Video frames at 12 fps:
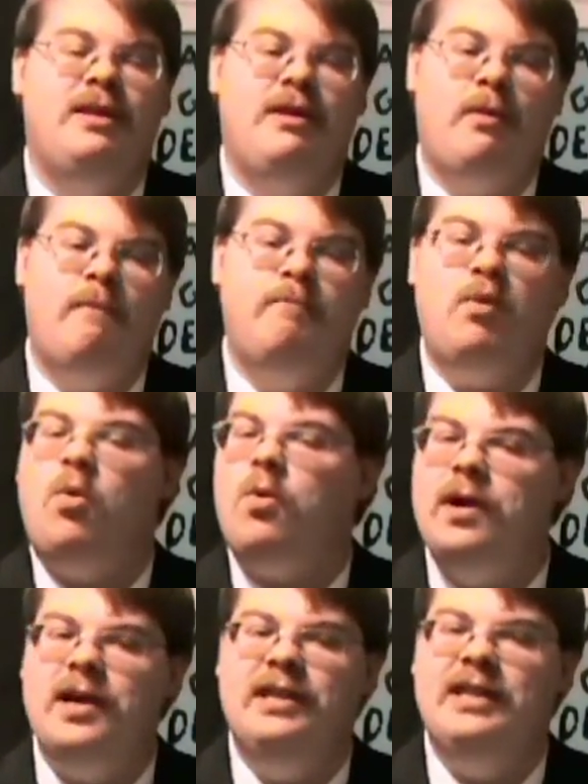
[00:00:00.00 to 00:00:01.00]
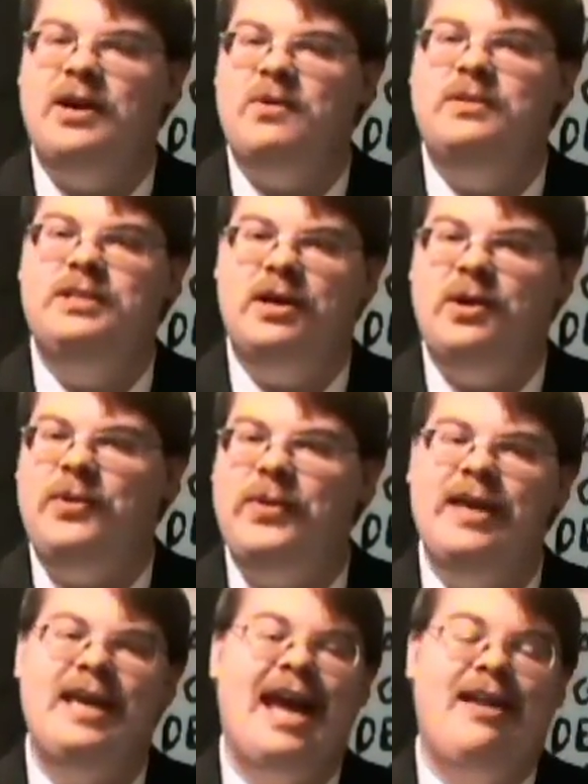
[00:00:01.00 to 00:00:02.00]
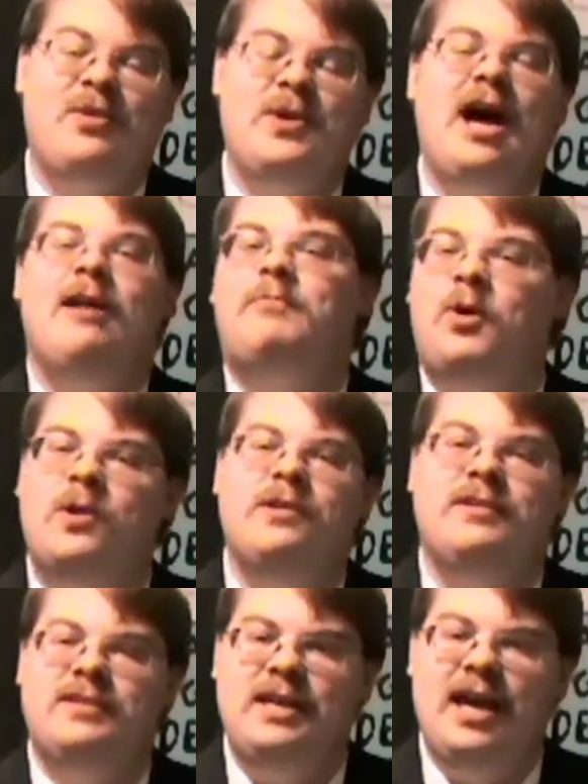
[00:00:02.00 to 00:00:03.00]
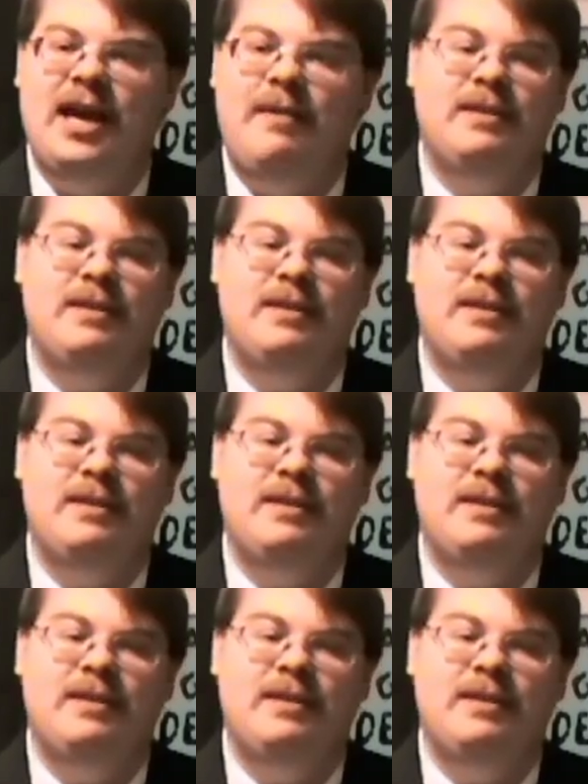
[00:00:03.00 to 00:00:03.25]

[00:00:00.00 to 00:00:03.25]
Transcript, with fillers: They are boring, and they are dull, and they're not part of this game.